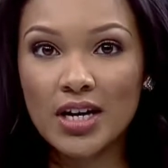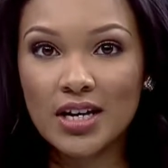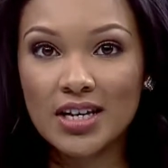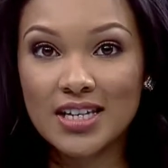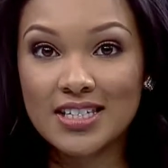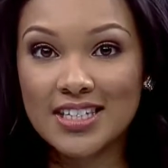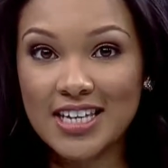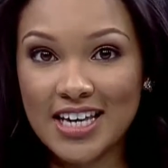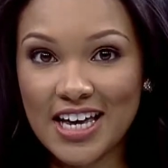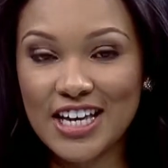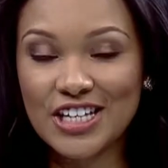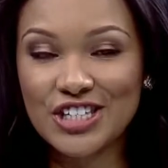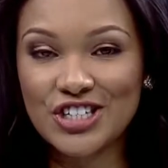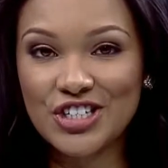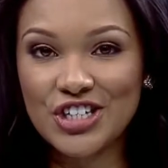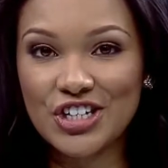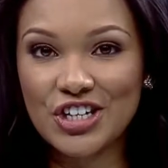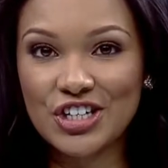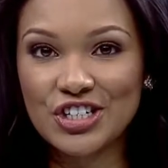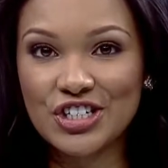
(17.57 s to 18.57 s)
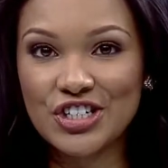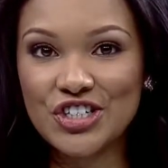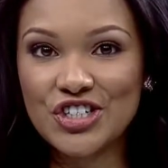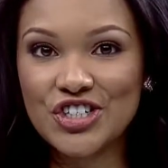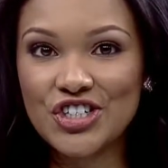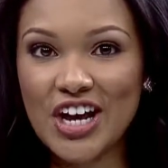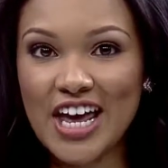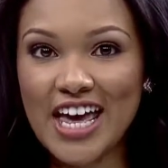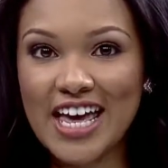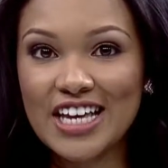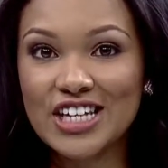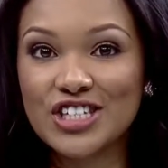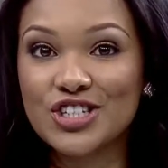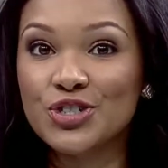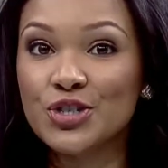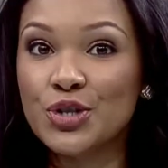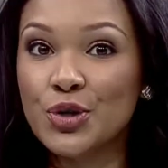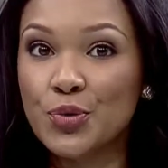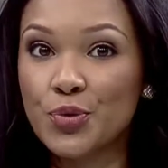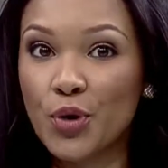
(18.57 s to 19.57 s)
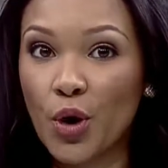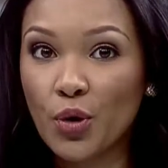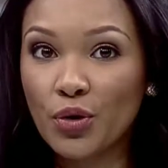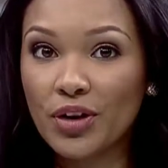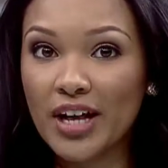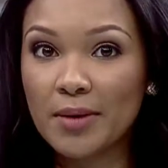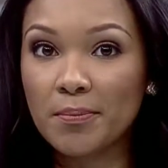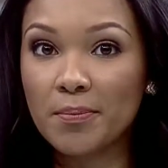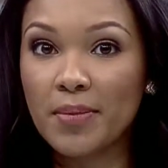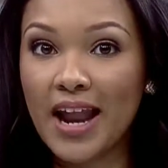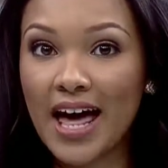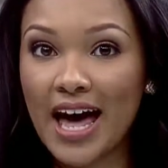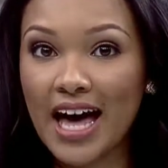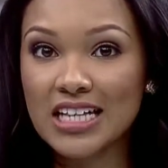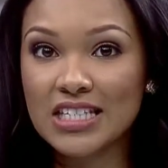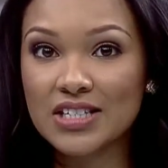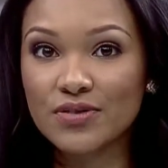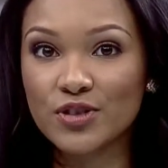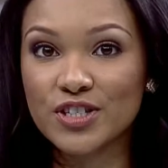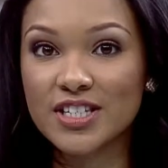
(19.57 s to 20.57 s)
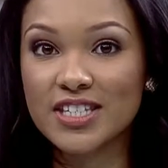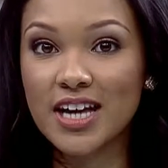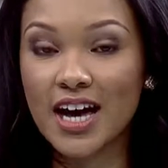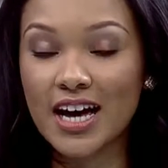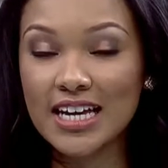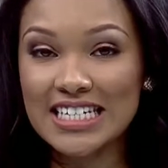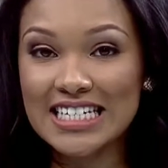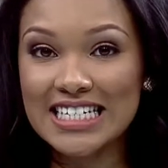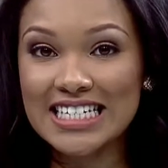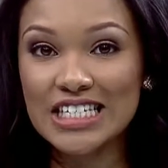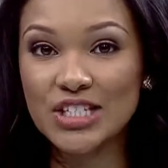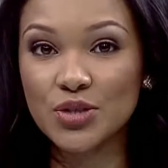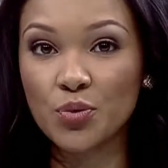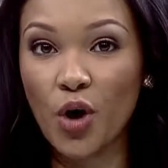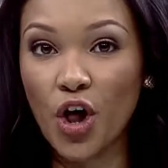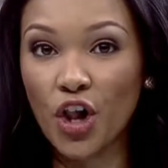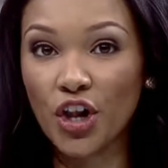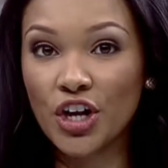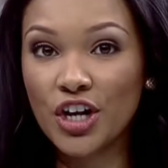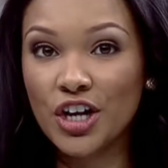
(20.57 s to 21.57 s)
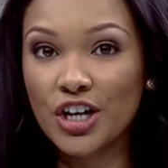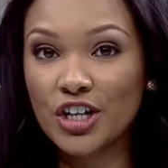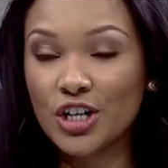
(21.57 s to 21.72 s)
He's here in studio to share his new role and plans for SAINI as well.